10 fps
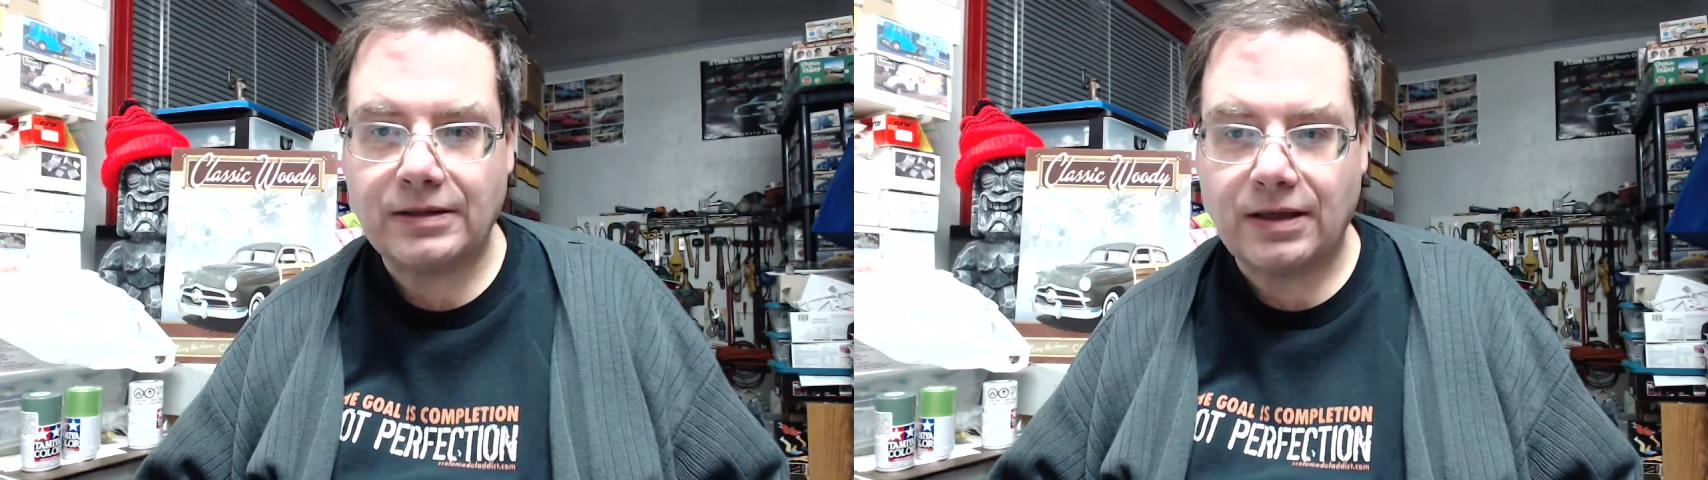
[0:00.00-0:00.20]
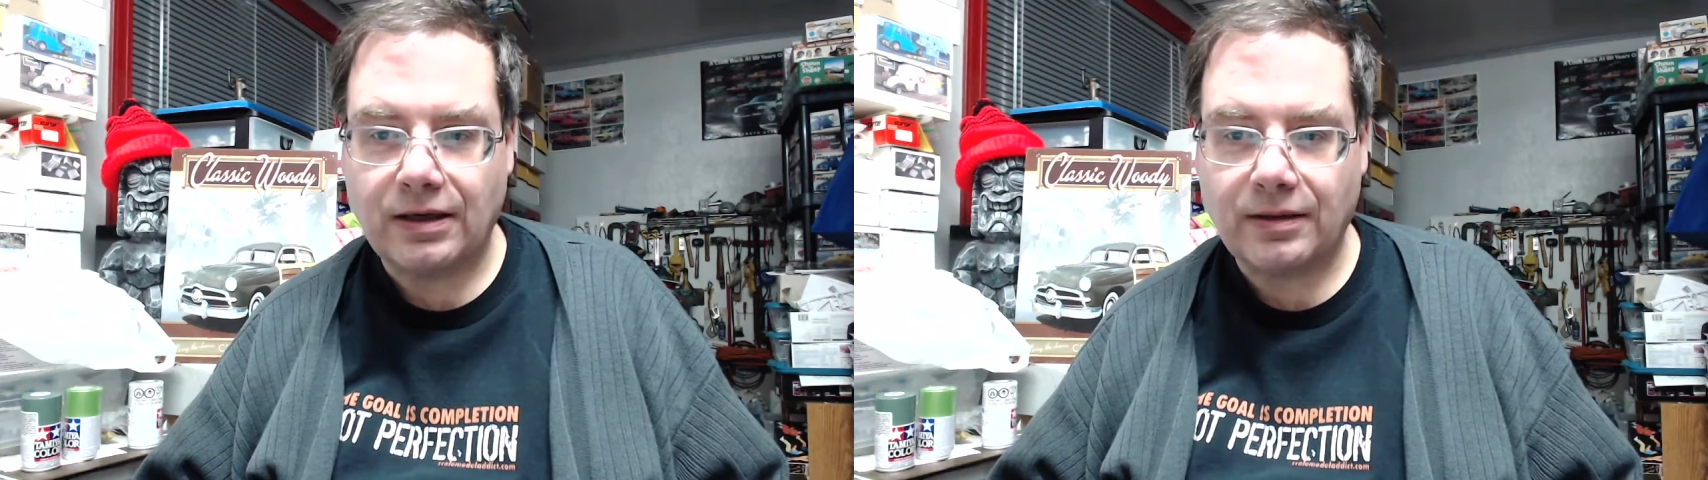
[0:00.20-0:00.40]

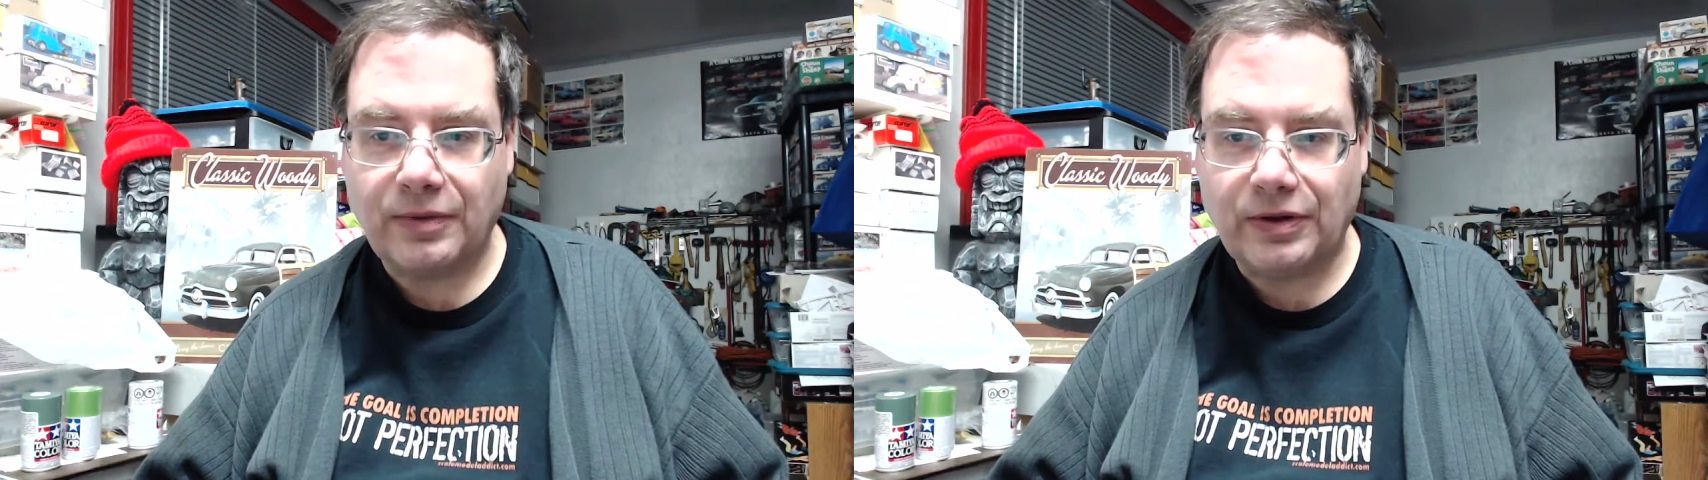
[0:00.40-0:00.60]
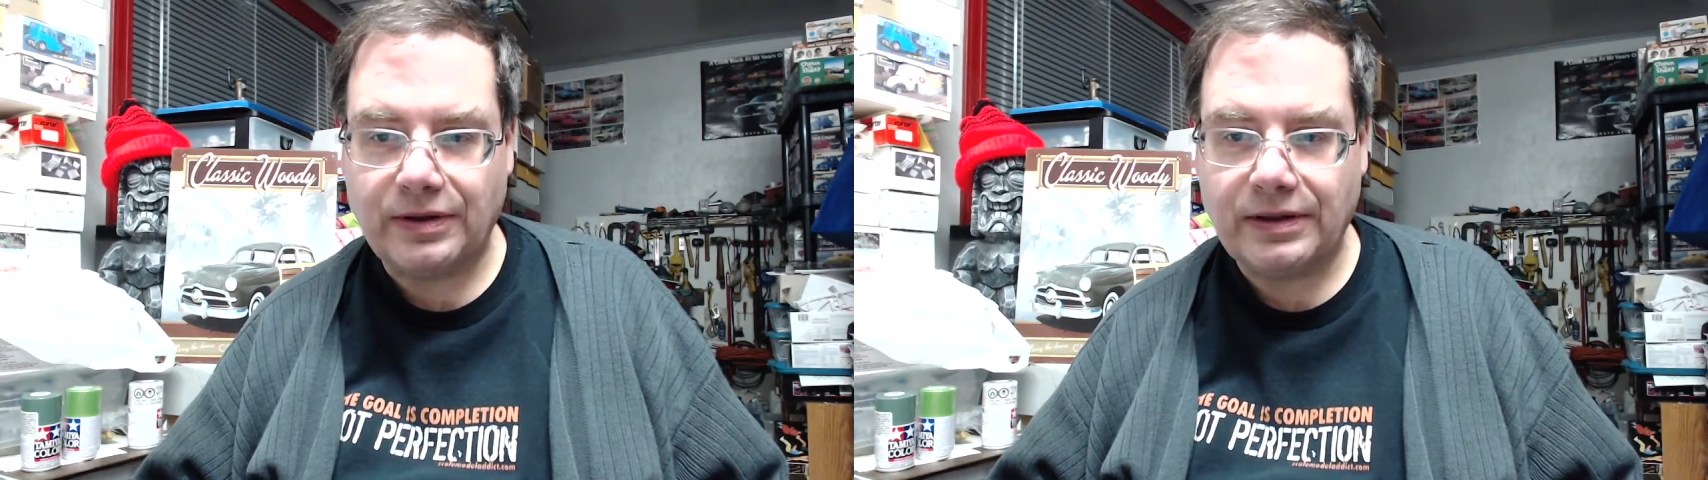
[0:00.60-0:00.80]
stock
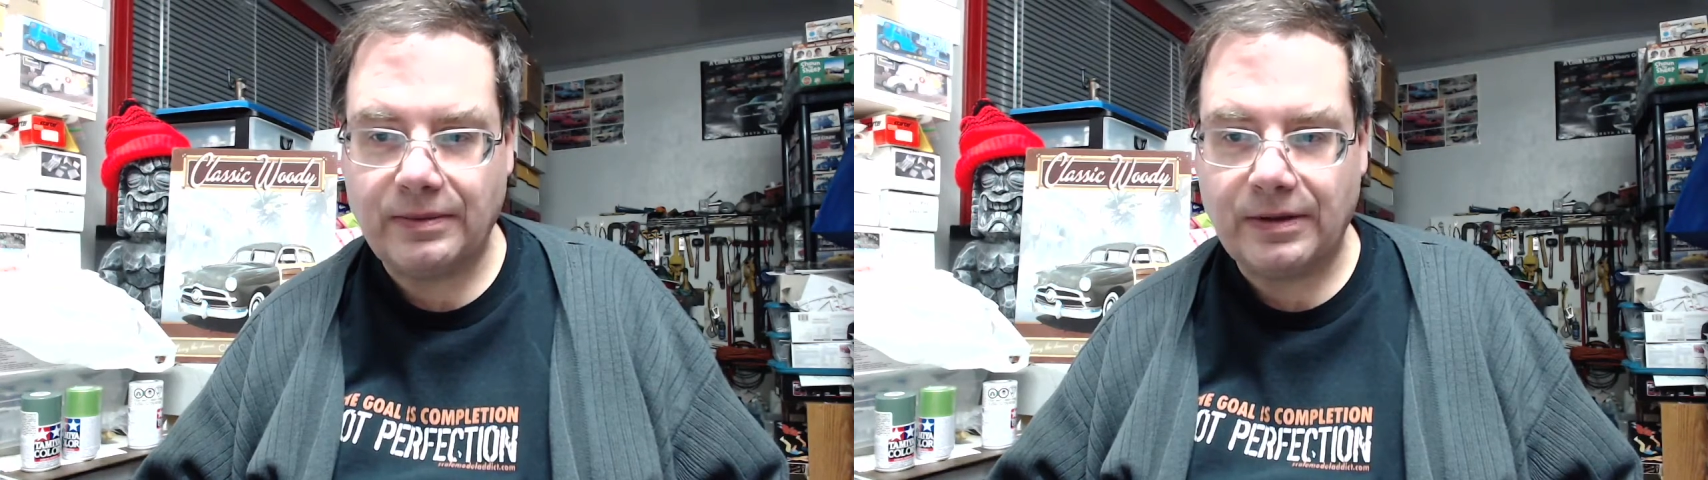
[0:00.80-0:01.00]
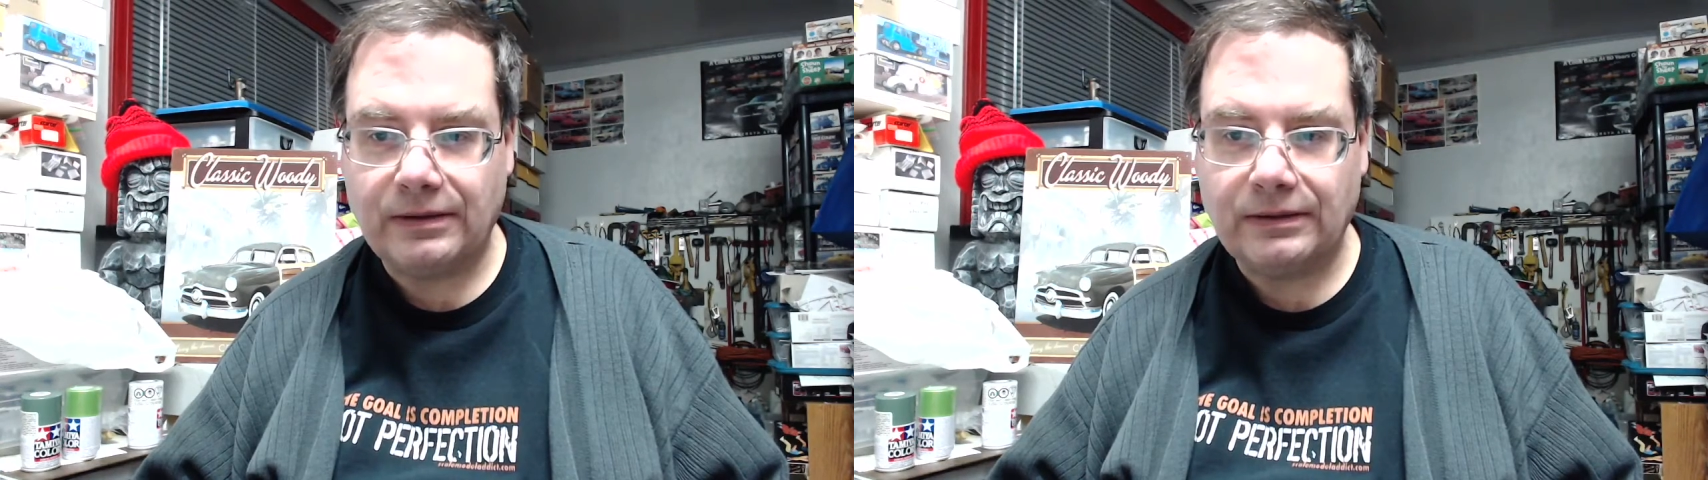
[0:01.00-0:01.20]
community
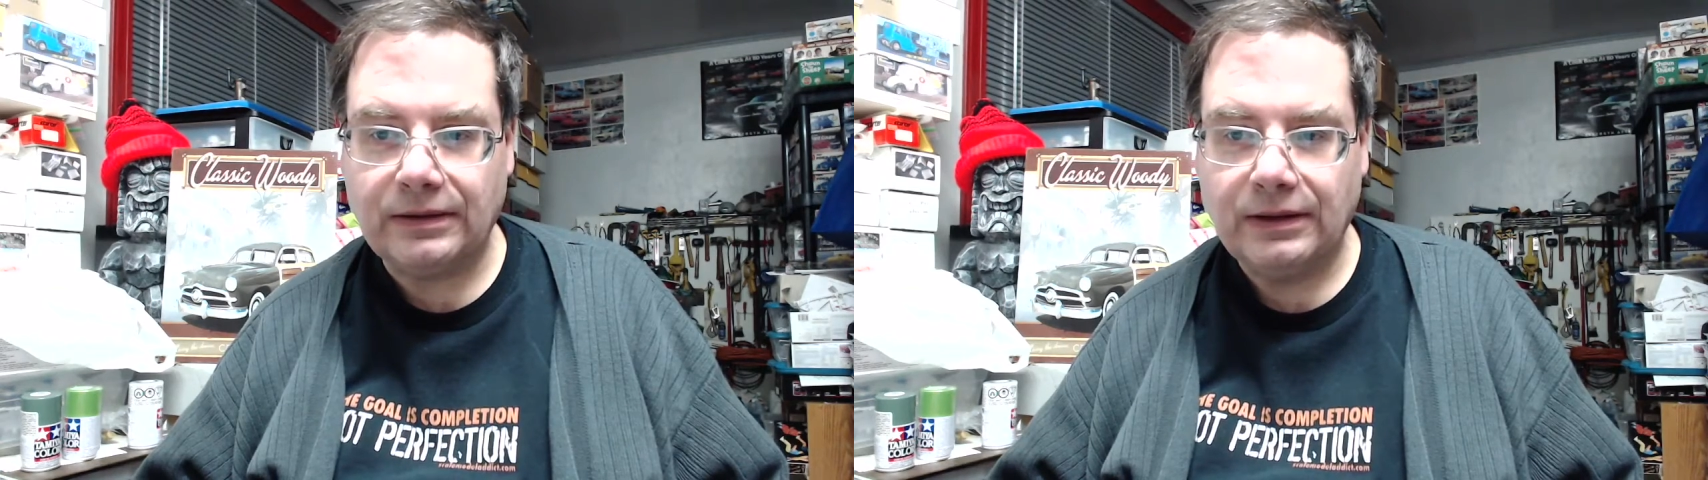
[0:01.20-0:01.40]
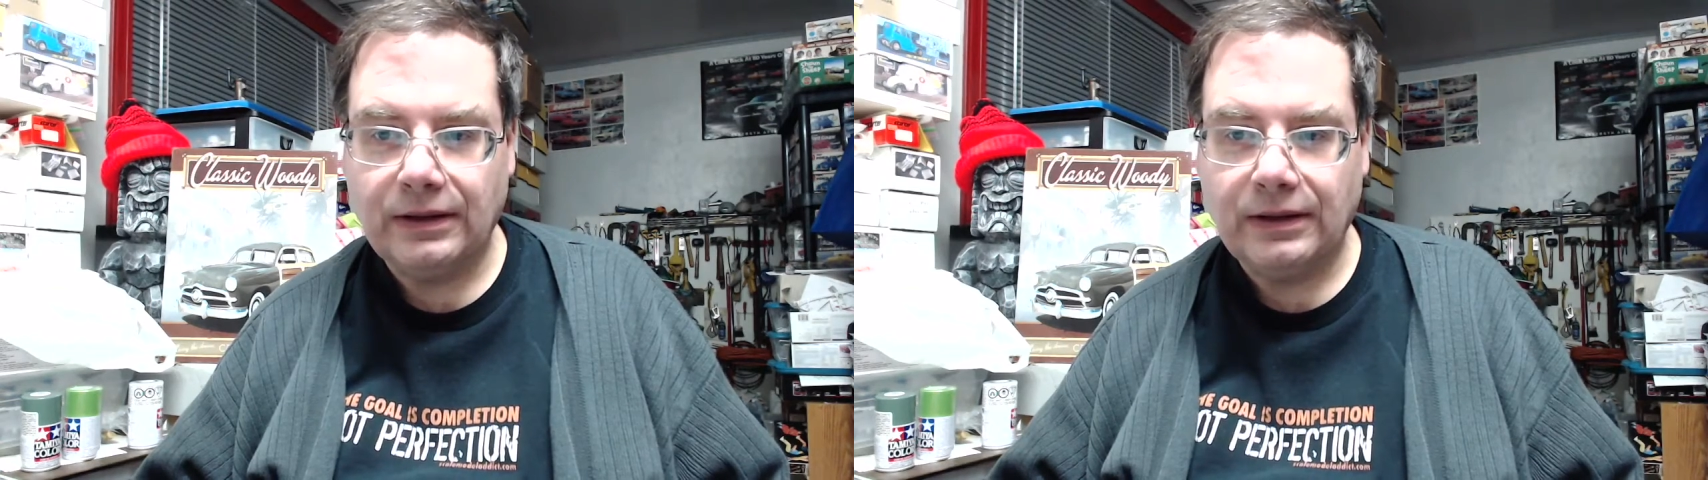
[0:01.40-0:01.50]
build,